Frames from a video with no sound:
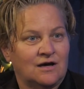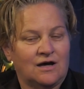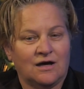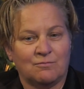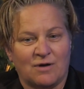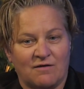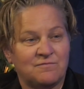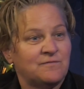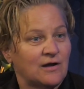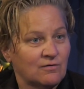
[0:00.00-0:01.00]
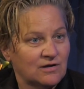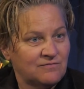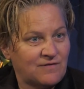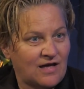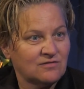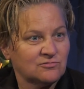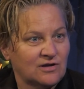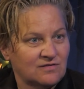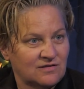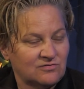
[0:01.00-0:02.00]
A very fast
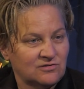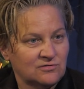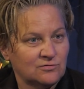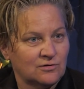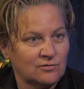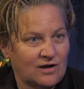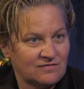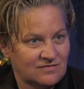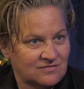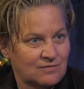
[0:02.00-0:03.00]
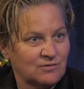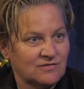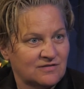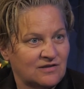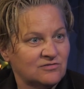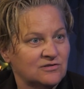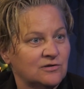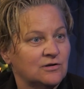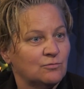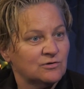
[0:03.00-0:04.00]
transition to a crisis stabilization
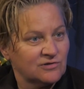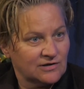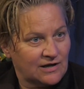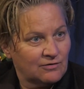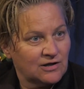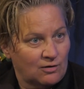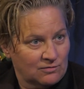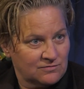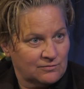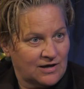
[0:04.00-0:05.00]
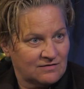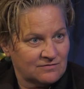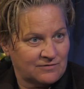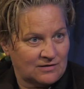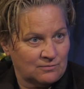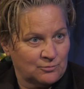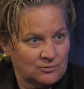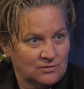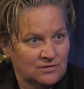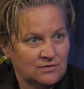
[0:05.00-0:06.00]
unit, which our county also has
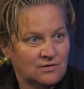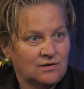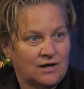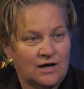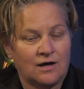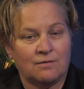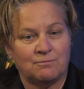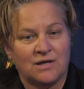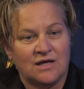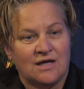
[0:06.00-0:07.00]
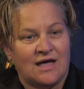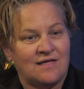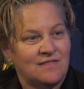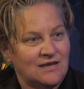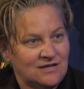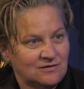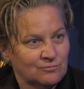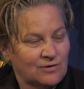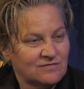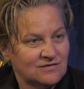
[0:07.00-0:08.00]
available. Wow. And then into
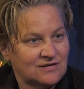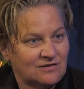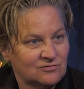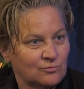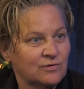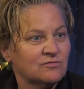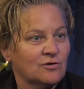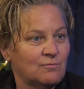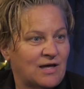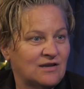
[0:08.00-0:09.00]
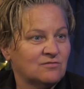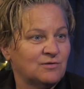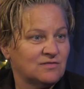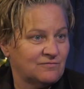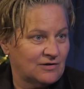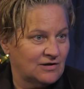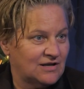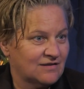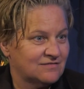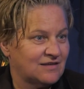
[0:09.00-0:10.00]
residential withdrawal management the very
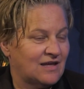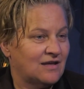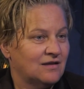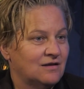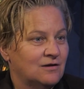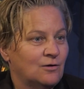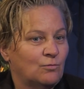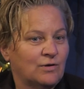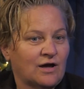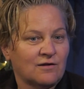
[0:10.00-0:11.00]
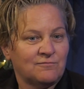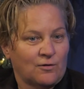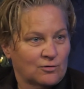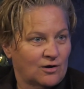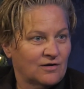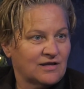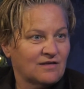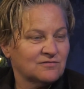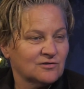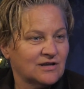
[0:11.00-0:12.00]
next day. We got a phone call
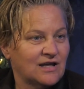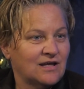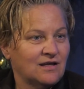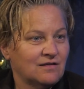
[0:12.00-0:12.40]
yesterday.